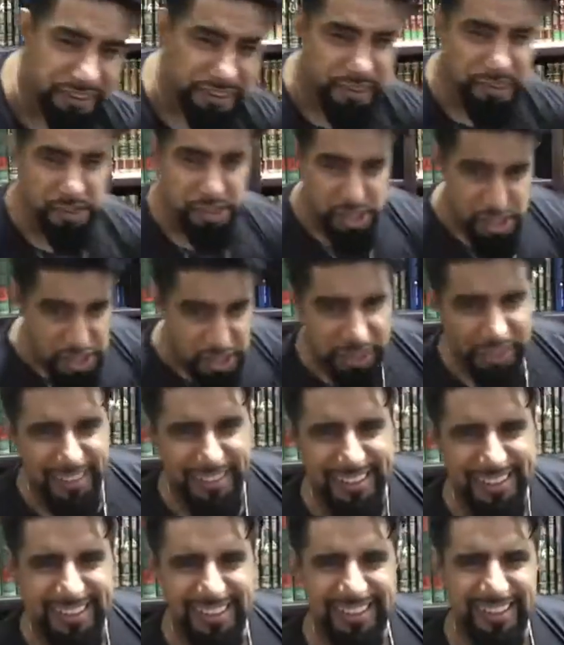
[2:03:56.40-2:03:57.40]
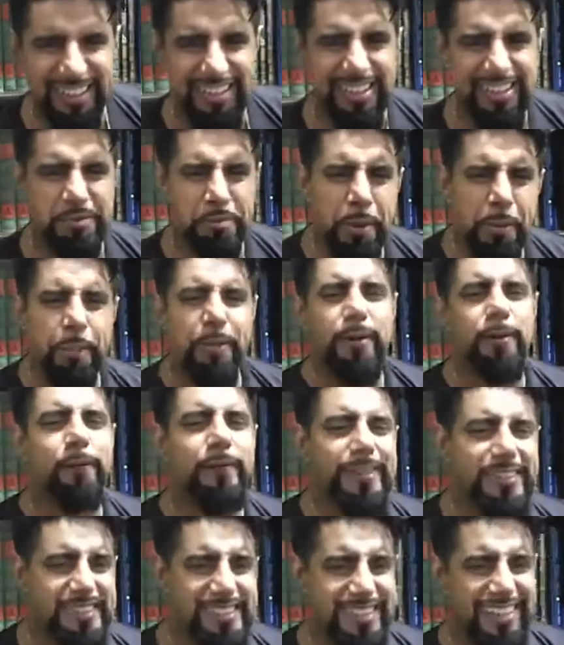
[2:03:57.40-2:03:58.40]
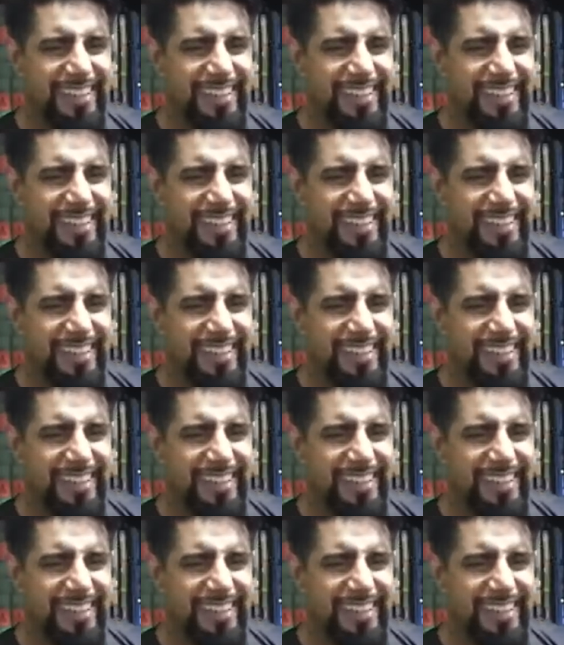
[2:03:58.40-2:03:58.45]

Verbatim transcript: your shirt, people don't want to see.